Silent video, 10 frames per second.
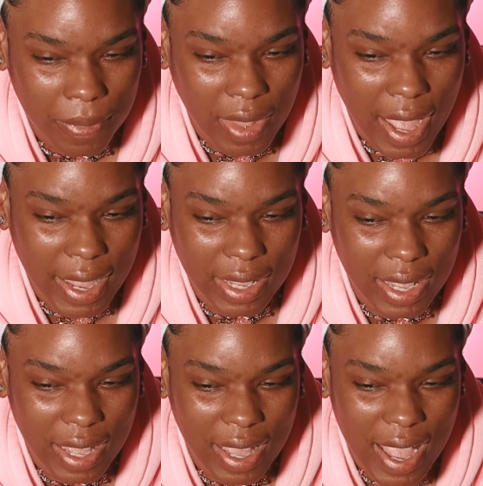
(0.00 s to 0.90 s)
Like,
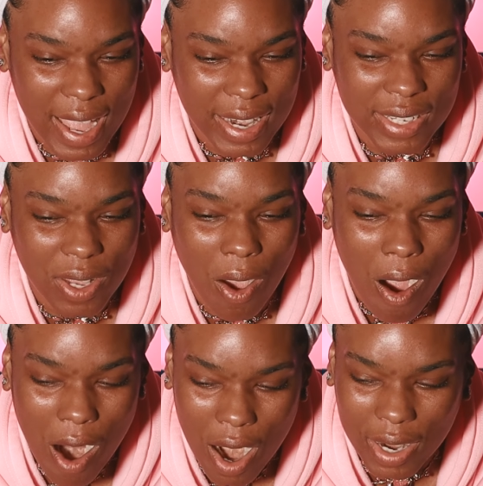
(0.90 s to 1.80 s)
and it's
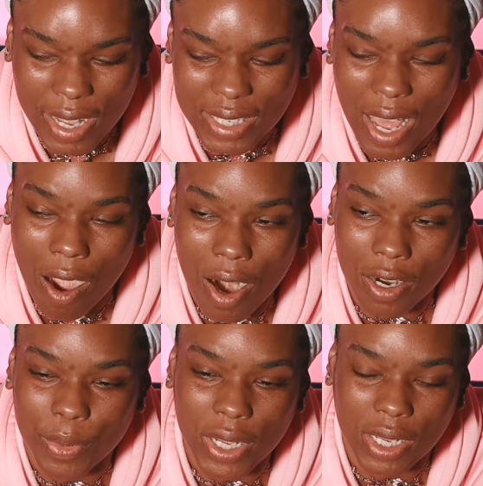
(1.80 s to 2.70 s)
hard, it's not hard
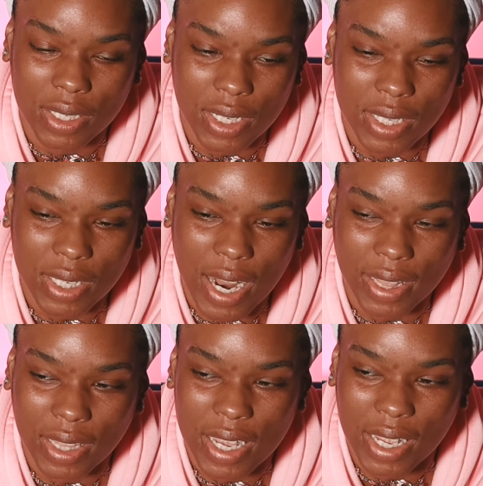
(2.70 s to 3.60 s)
to be consistent. I
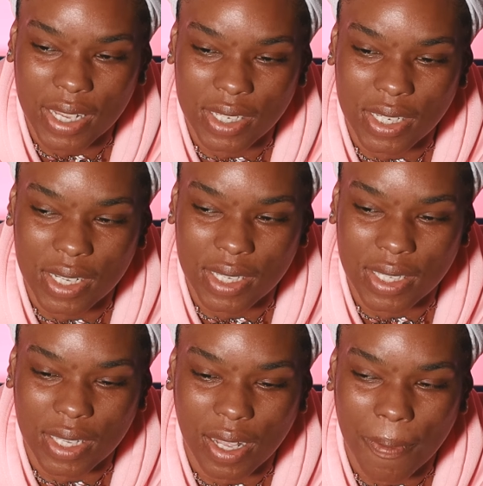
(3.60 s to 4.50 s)
think it's
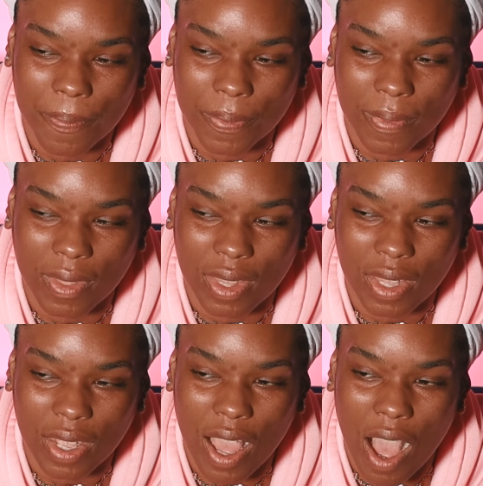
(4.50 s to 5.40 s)
just
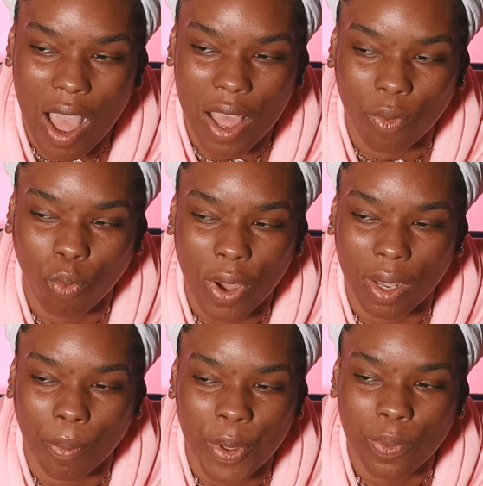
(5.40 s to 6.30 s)

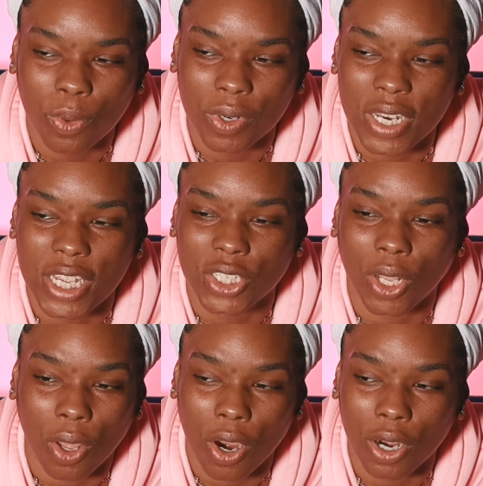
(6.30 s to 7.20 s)
what people need
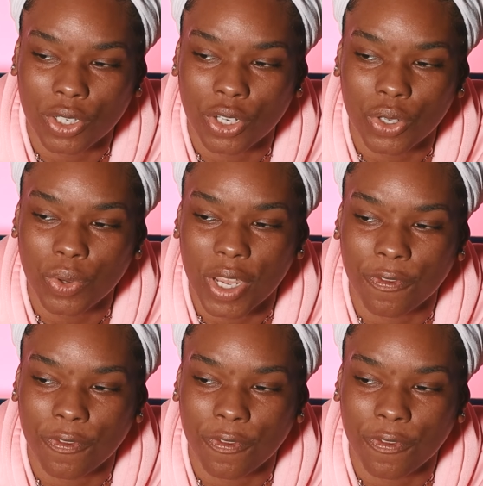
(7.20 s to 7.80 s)
to learn to do.